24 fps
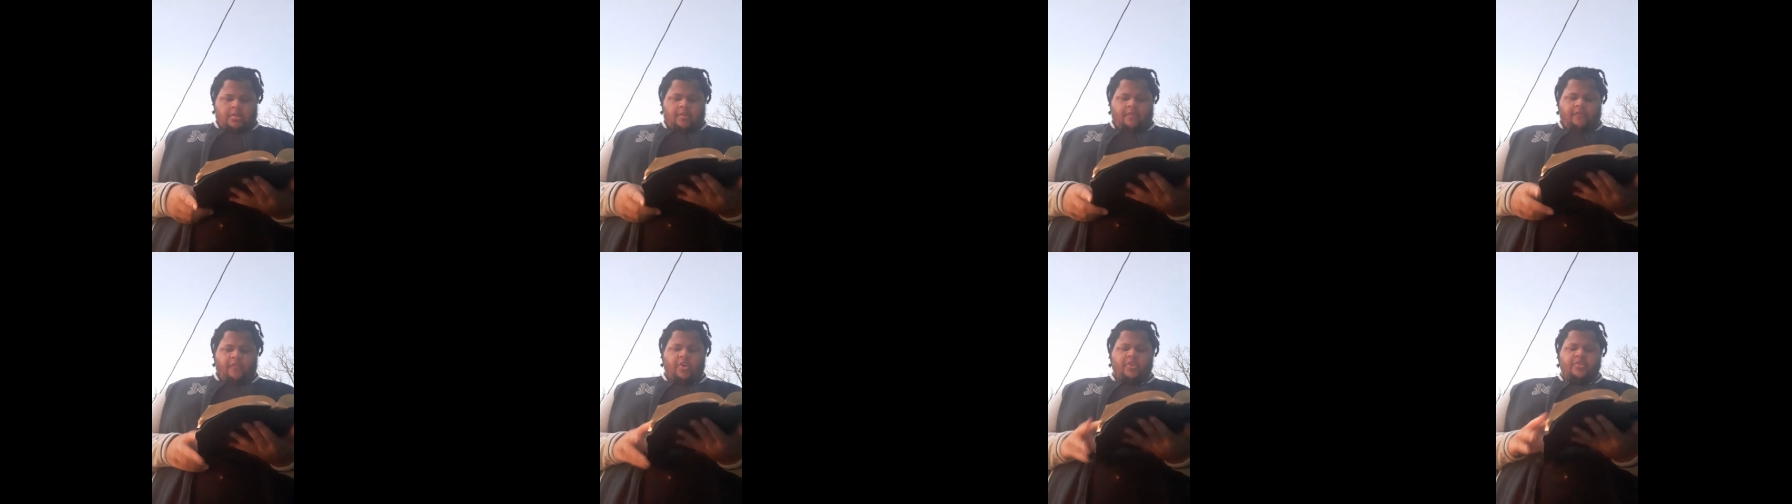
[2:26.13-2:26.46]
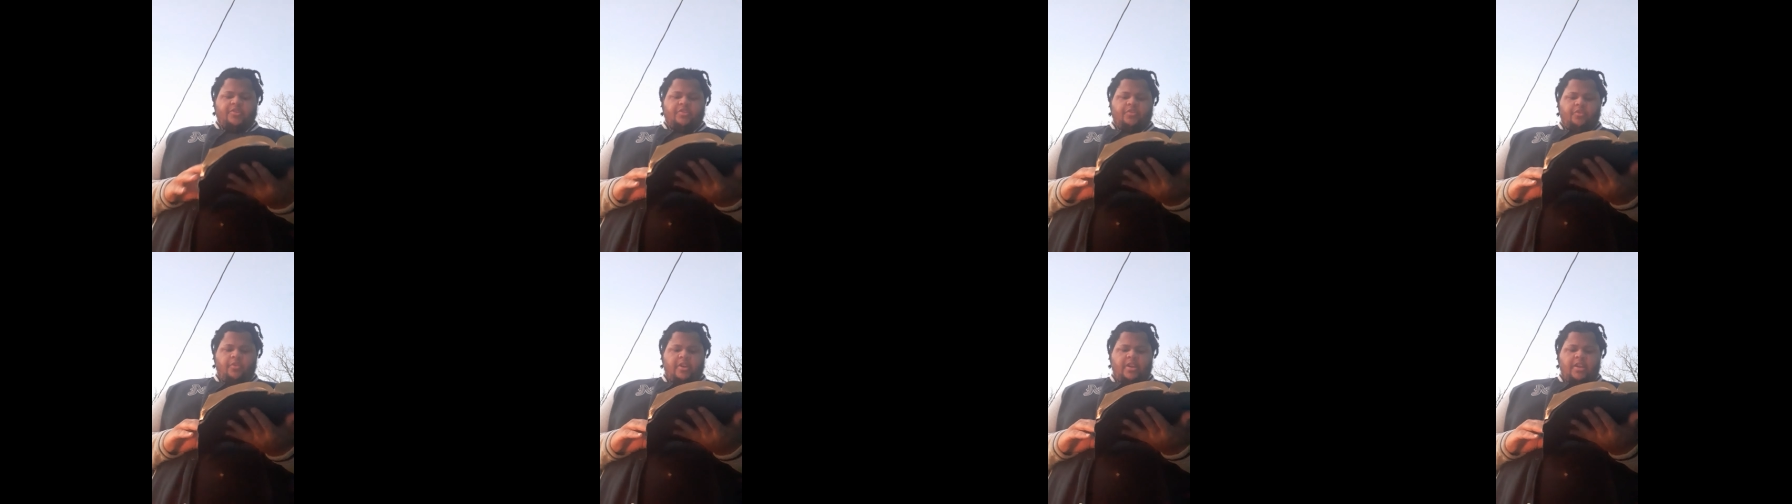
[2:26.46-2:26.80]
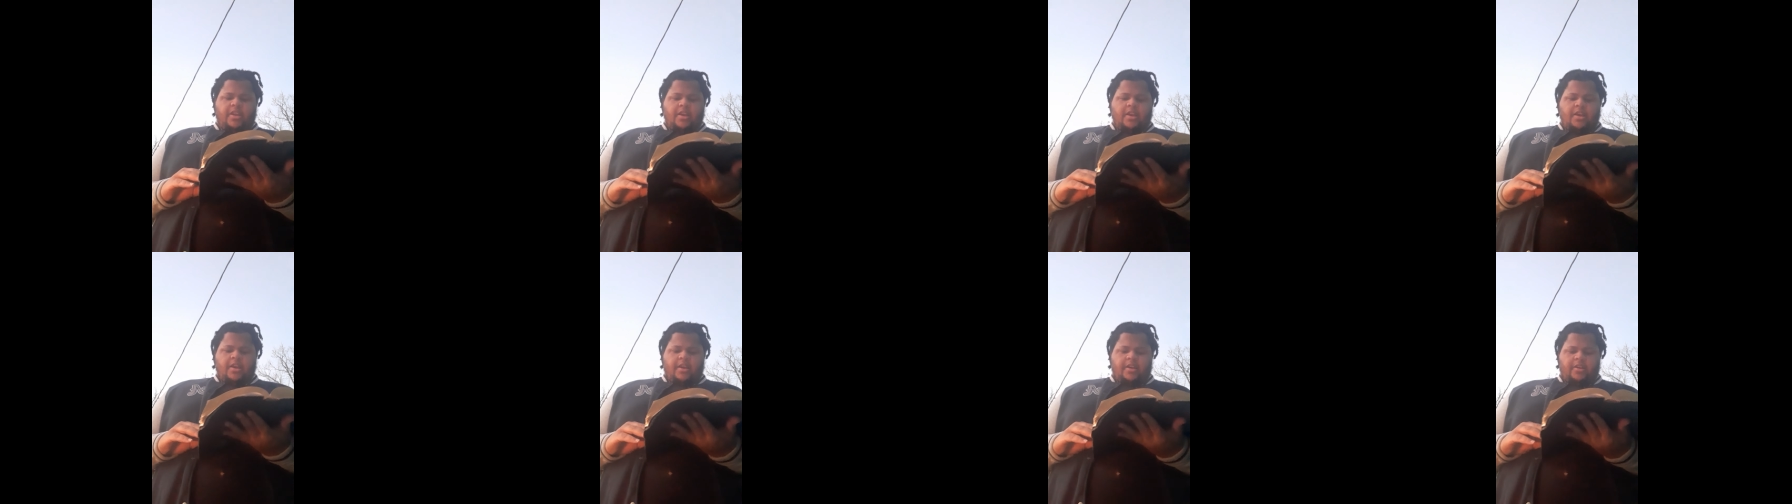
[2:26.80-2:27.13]
Verse three
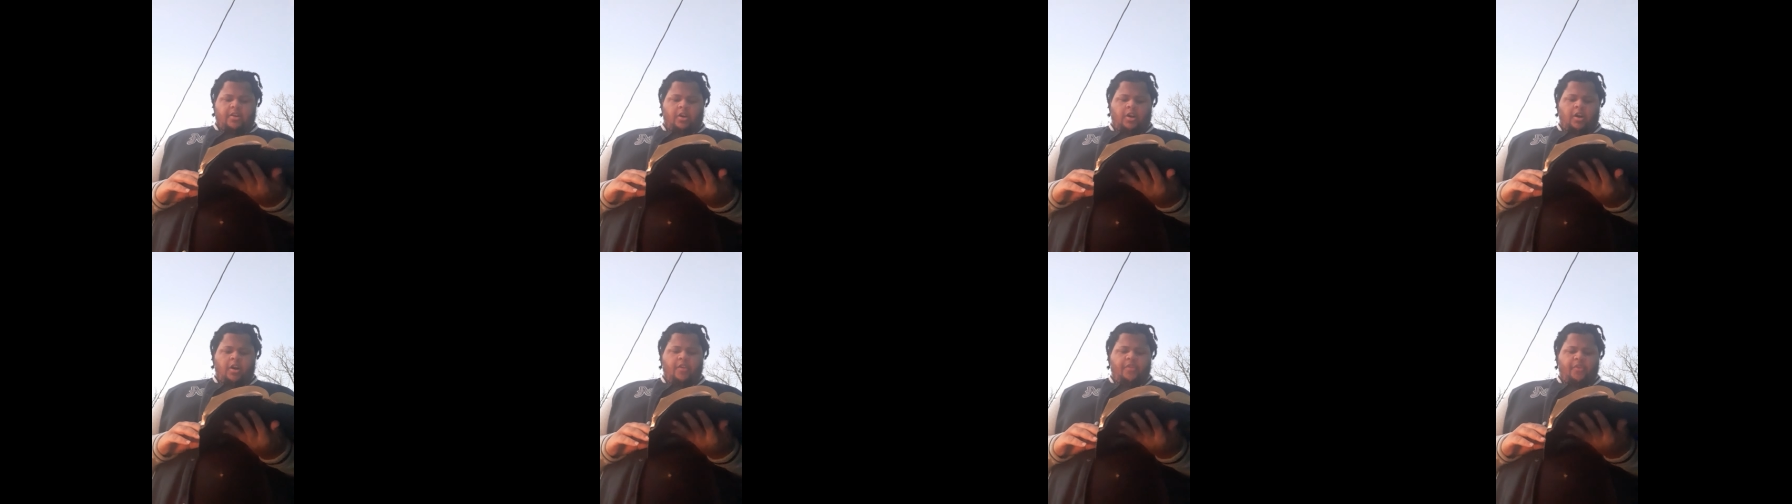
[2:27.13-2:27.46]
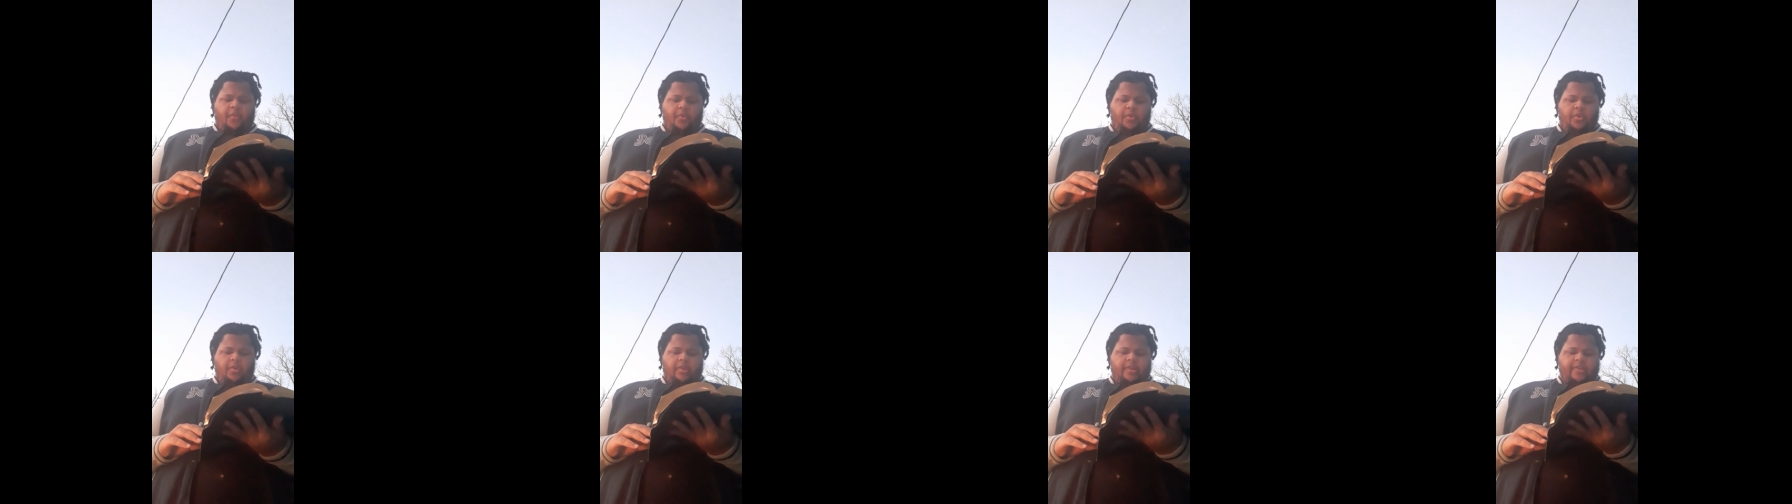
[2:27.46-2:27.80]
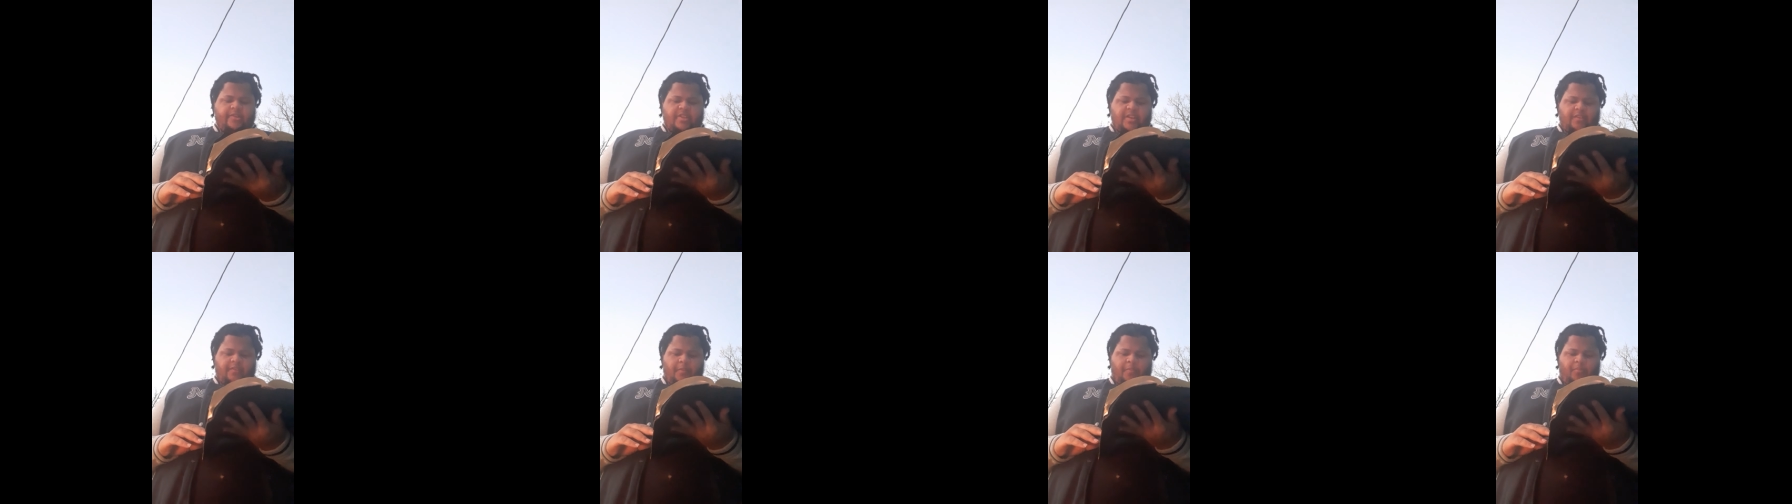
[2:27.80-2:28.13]
and all the
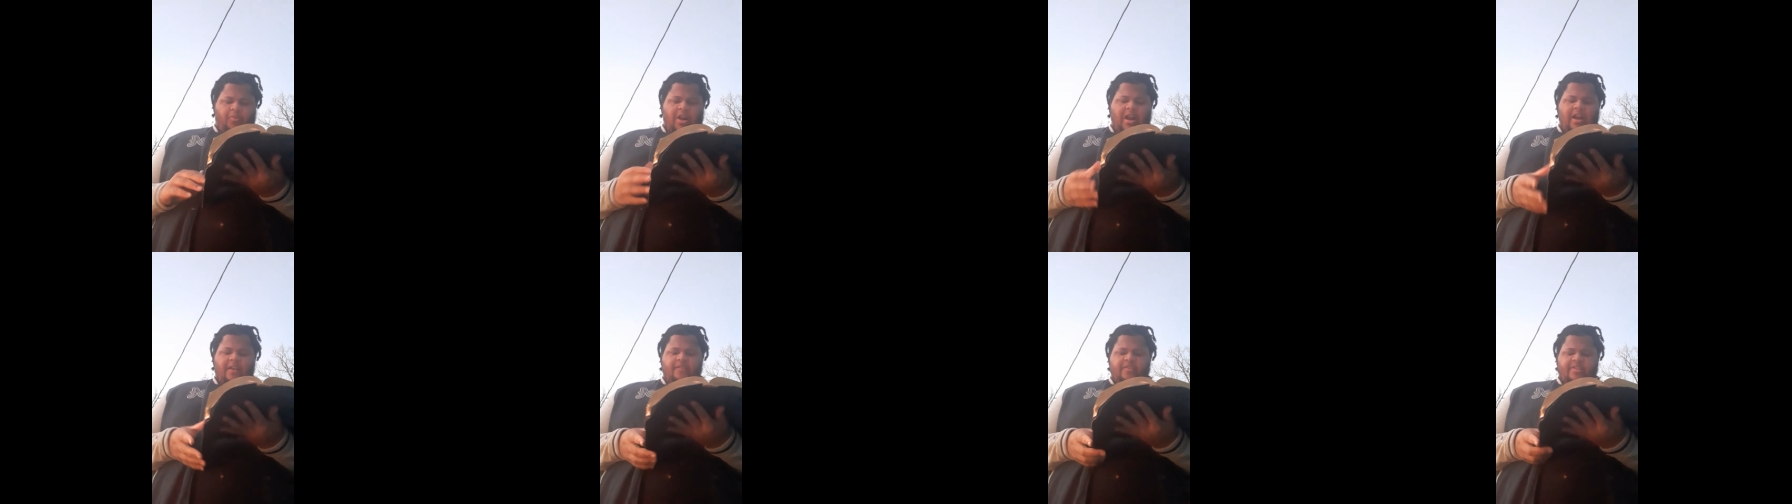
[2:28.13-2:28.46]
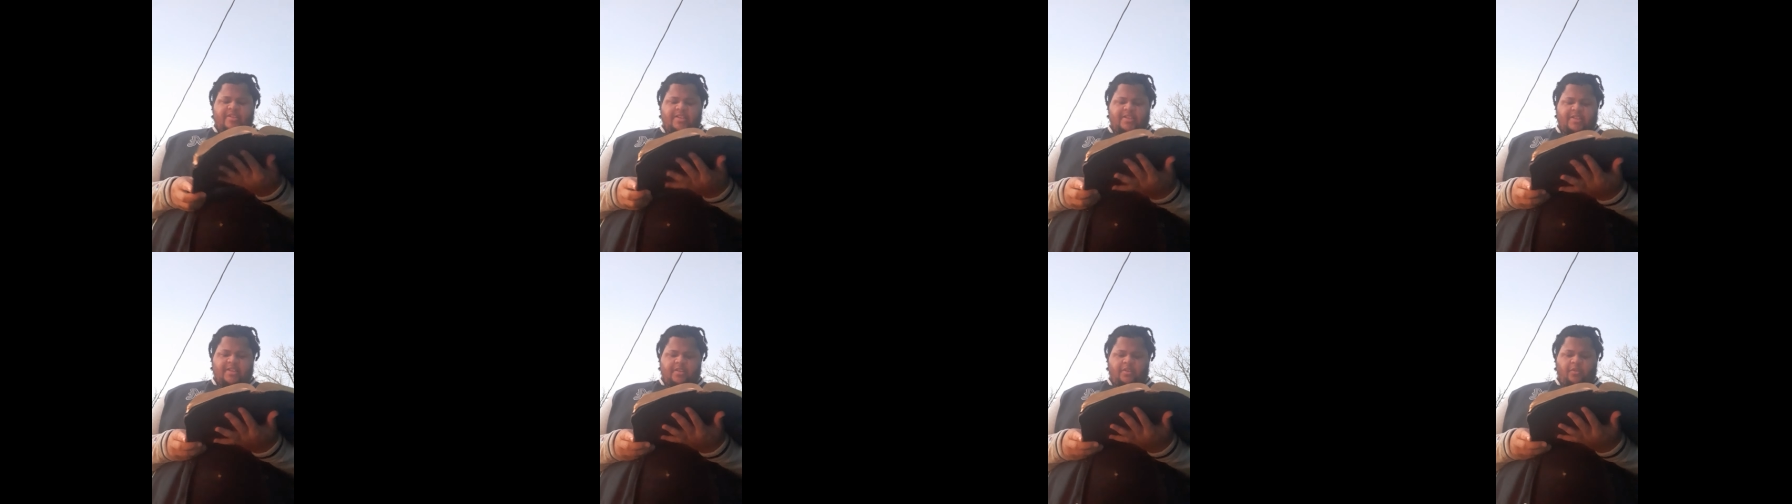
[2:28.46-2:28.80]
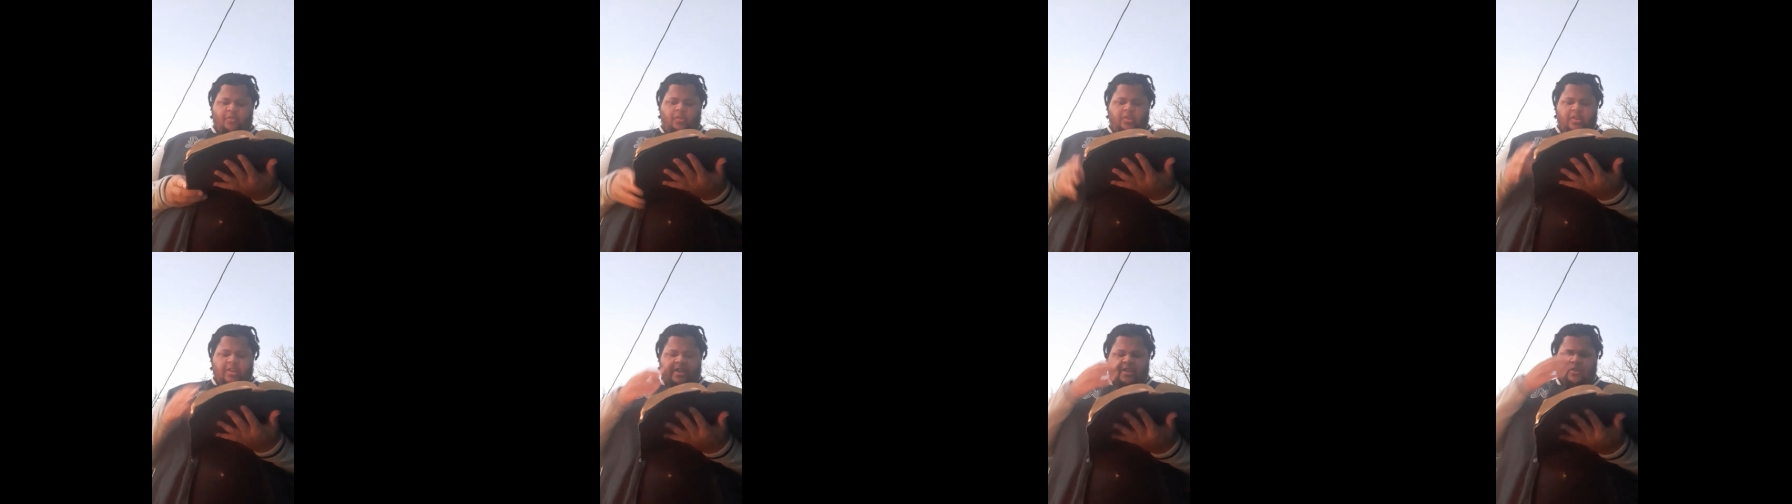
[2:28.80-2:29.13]
rulers of the provinces and
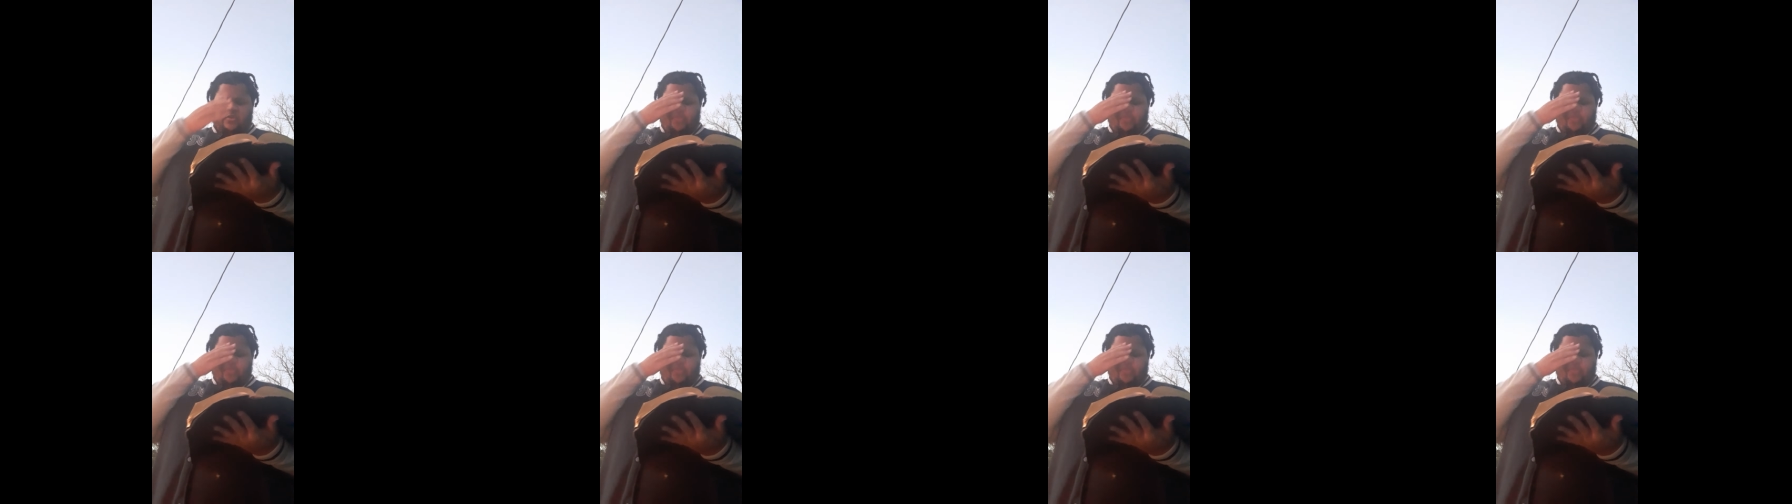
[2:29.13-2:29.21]
the and